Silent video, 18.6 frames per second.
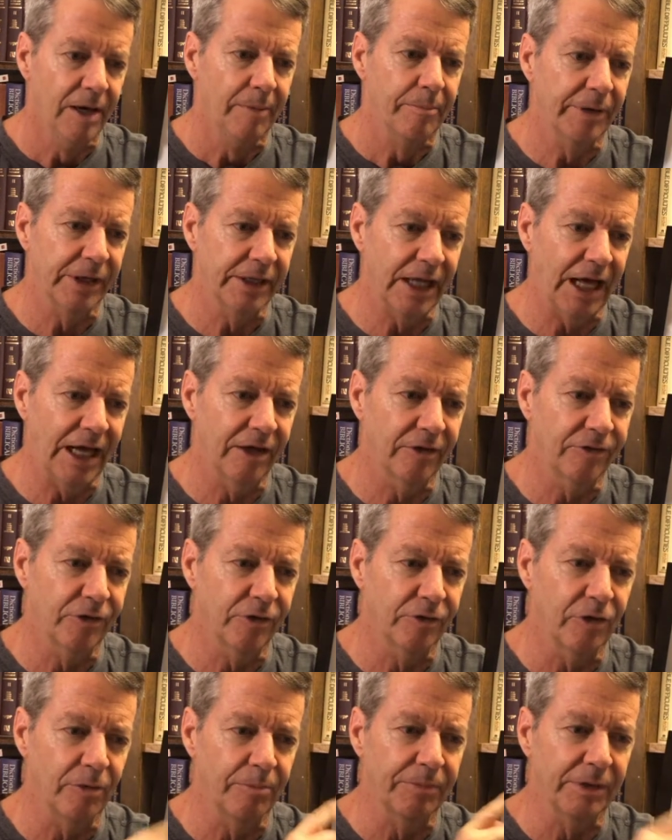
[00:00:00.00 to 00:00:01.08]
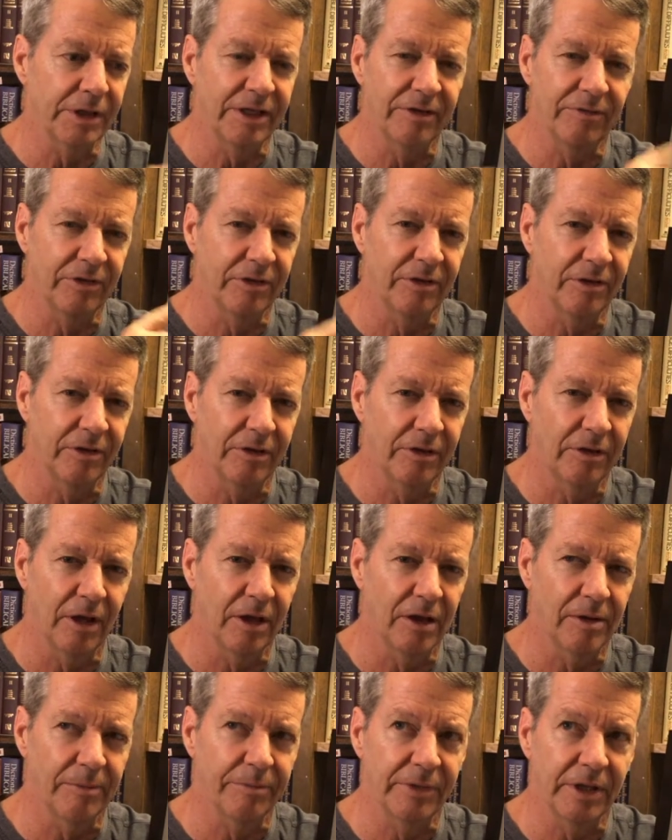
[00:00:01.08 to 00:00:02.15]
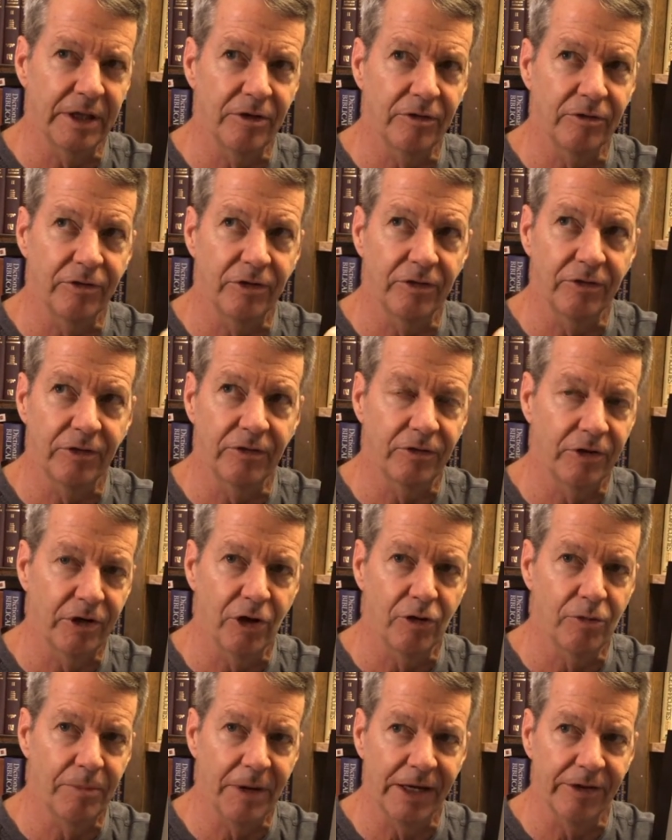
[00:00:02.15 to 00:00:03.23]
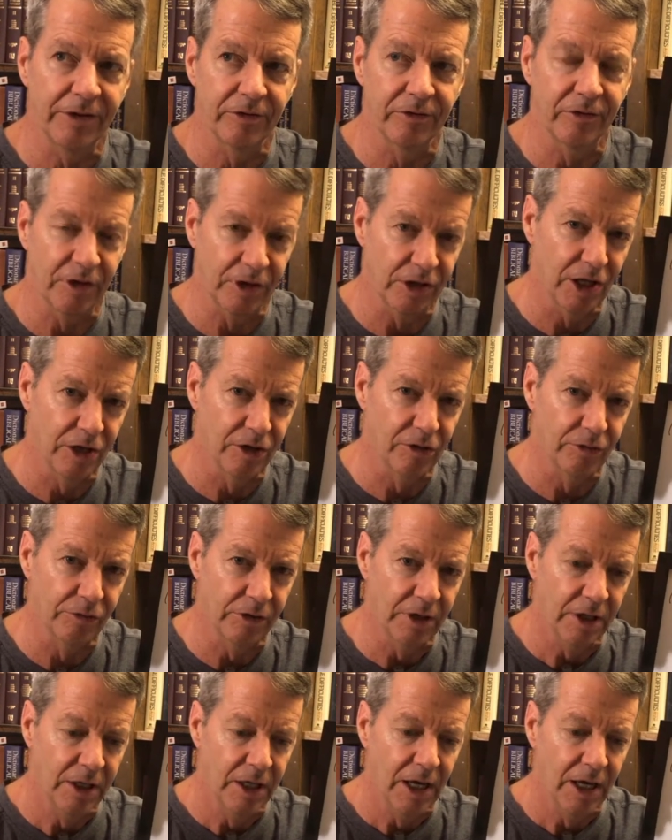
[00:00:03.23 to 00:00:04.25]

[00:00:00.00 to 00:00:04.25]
but I also don't believe um, that you should just go by this alone.